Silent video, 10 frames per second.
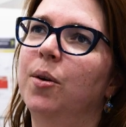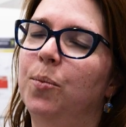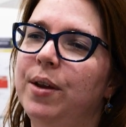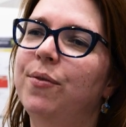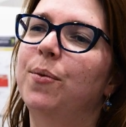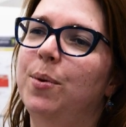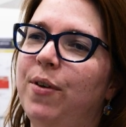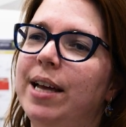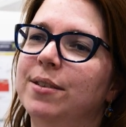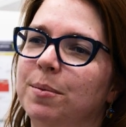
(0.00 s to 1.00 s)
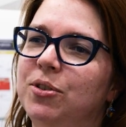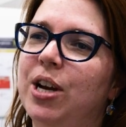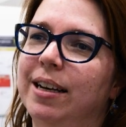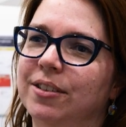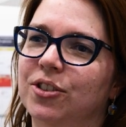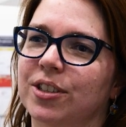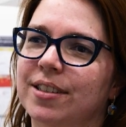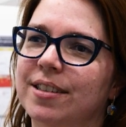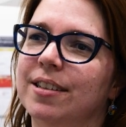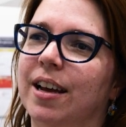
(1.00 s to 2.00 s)
We've had some
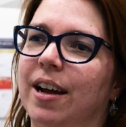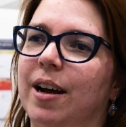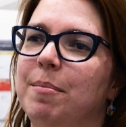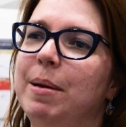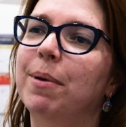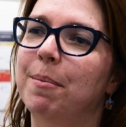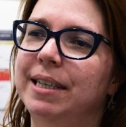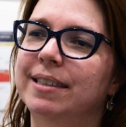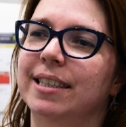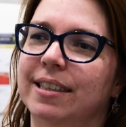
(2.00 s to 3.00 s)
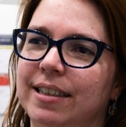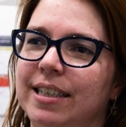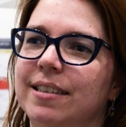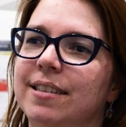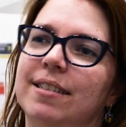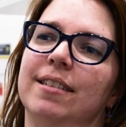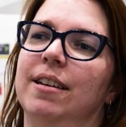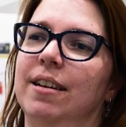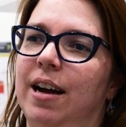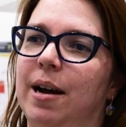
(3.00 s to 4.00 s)
challenges implementing these
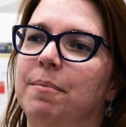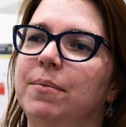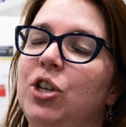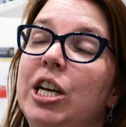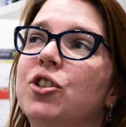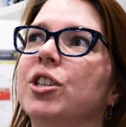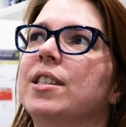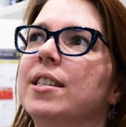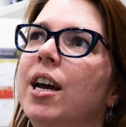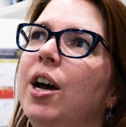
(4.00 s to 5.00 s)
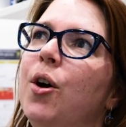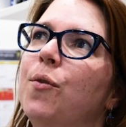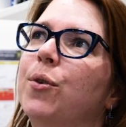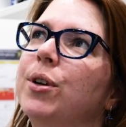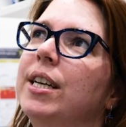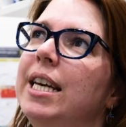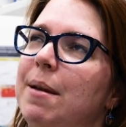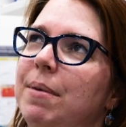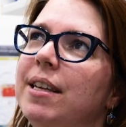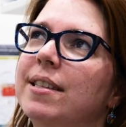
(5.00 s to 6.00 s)
changes. For the
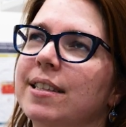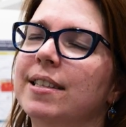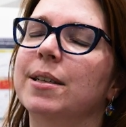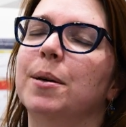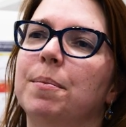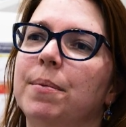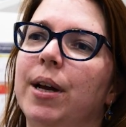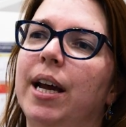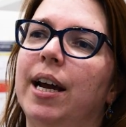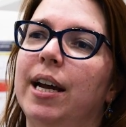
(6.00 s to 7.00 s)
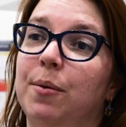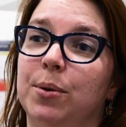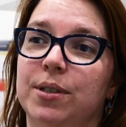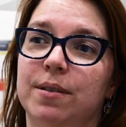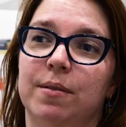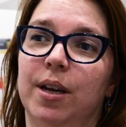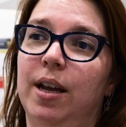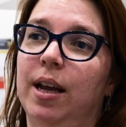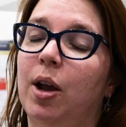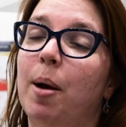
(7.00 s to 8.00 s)
naming system, it was
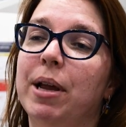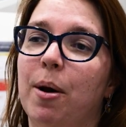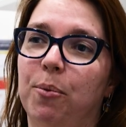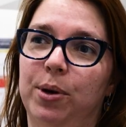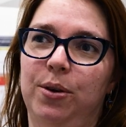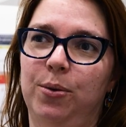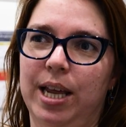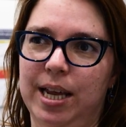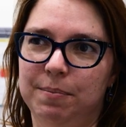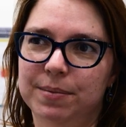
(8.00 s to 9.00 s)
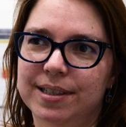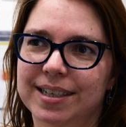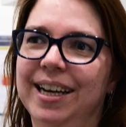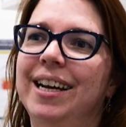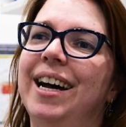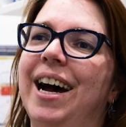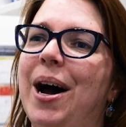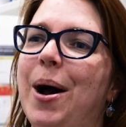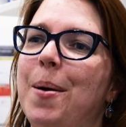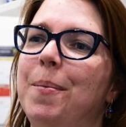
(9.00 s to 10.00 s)
coming up with new names,
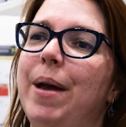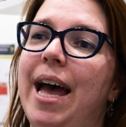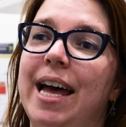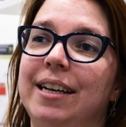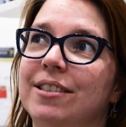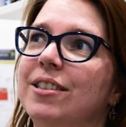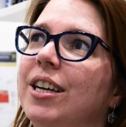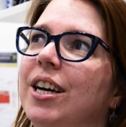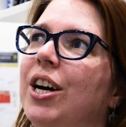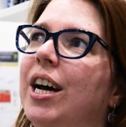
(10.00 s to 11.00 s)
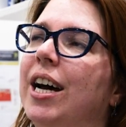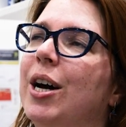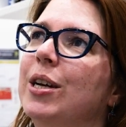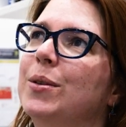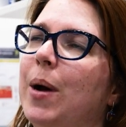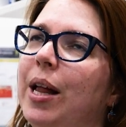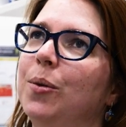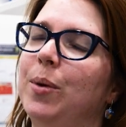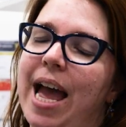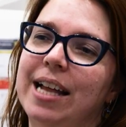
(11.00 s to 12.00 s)
and as
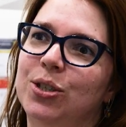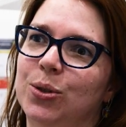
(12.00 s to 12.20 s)
well we had